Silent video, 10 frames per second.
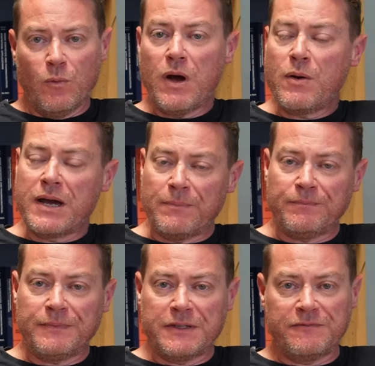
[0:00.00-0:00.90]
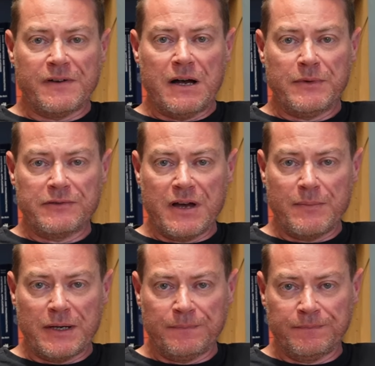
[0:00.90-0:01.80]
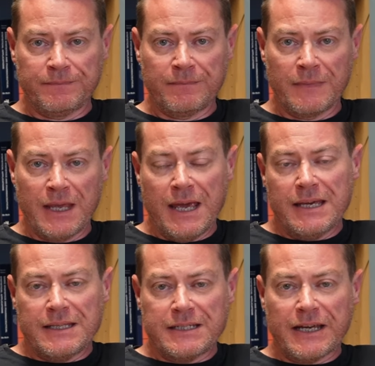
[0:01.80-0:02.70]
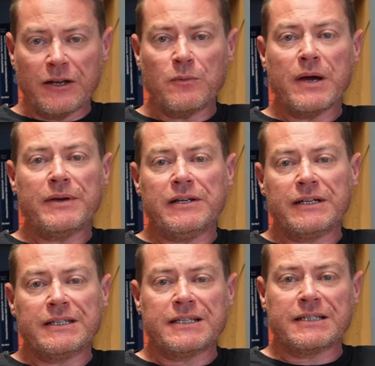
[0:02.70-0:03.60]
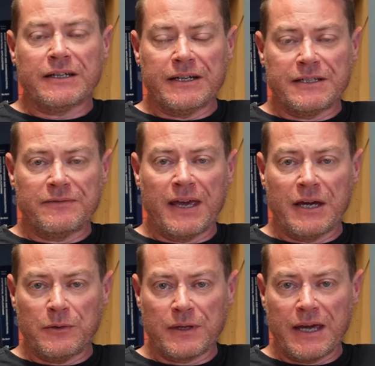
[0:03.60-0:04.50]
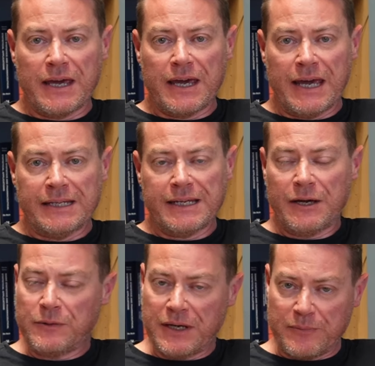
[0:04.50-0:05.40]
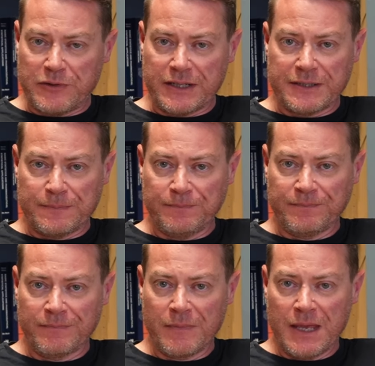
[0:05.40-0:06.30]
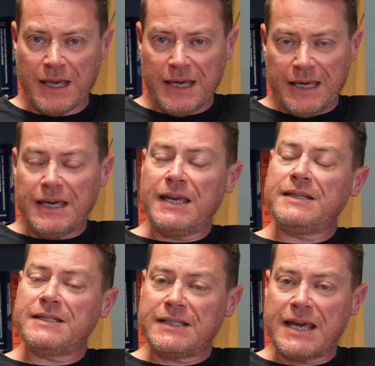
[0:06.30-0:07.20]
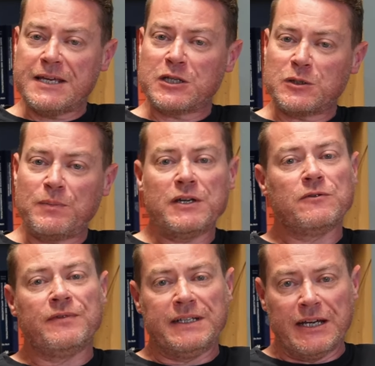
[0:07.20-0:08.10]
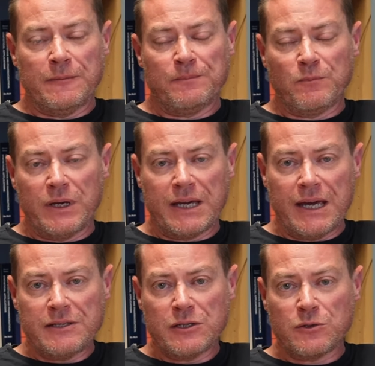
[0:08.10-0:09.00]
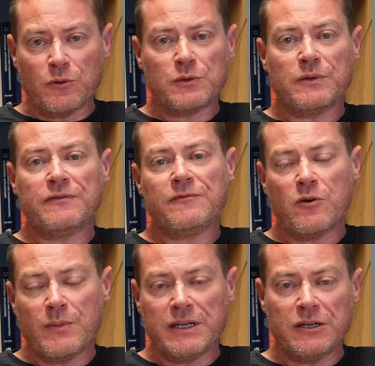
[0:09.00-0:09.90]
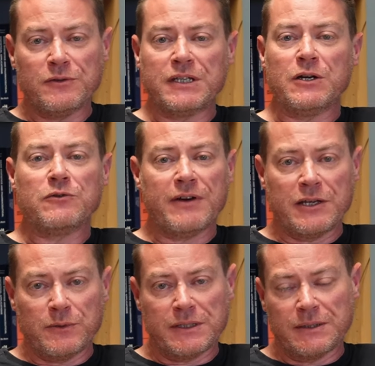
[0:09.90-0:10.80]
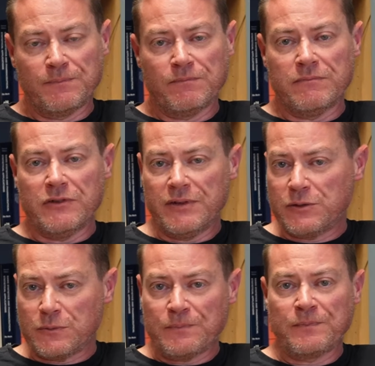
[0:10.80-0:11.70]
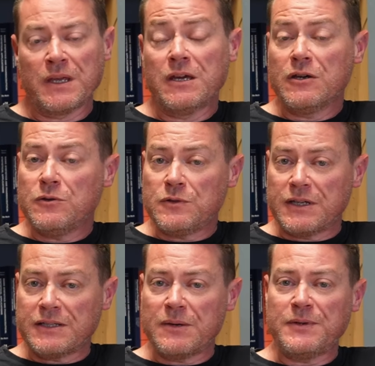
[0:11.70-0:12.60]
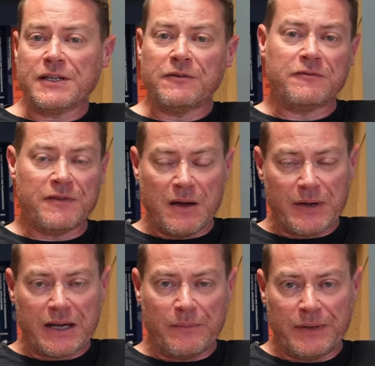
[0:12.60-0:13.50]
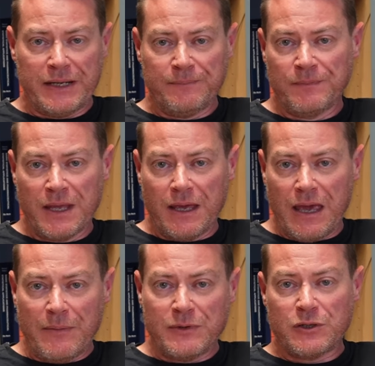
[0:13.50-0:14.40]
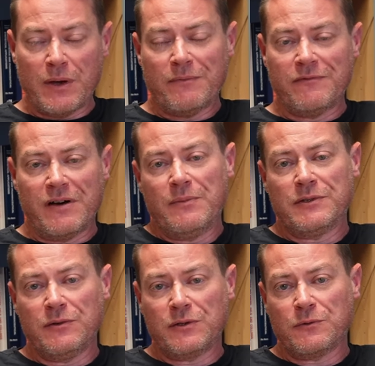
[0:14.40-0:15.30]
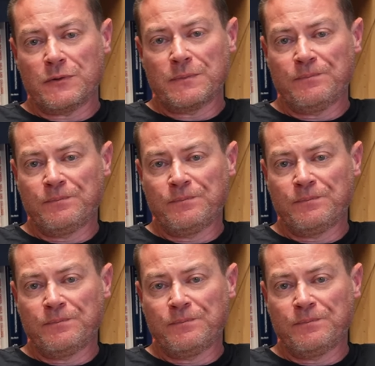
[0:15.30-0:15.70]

Welcome to Pharma Drama, the channel where we look at the science of healthcare and healthcare products. In today's special video, we're going to talk to a former UCL graduate, Mridul, who set up his own pharma company, M2M Pharmaceuticals.